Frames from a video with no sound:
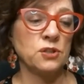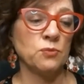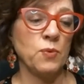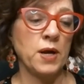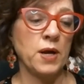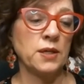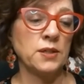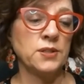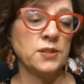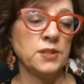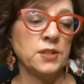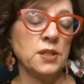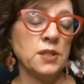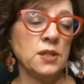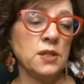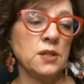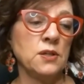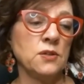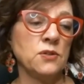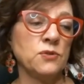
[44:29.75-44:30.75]
The rest
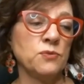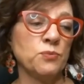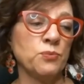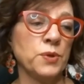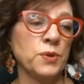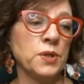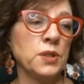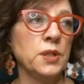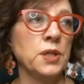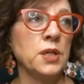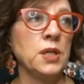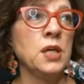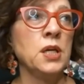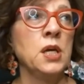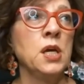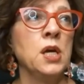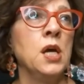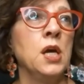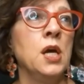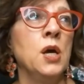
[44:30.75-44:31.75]
is really